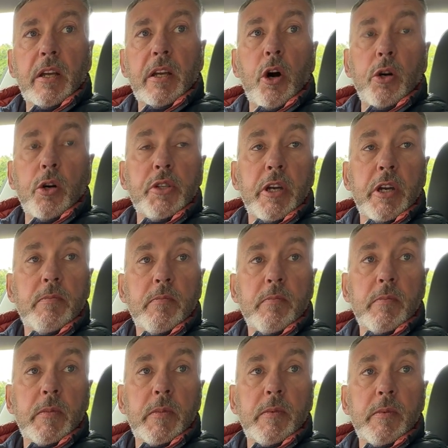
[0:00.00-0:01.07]
auto
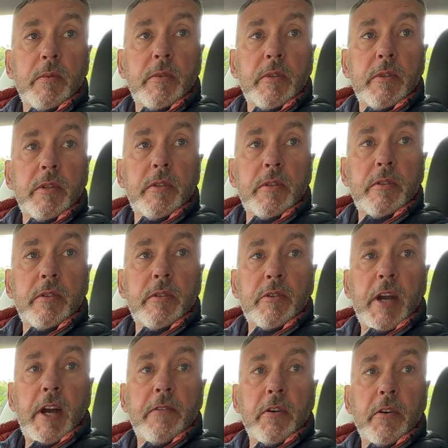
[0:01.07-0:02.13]

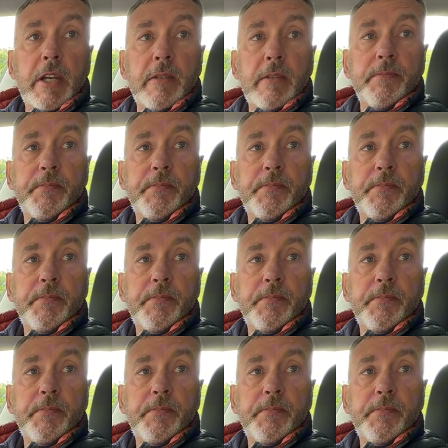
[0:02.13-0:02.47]
drive on it.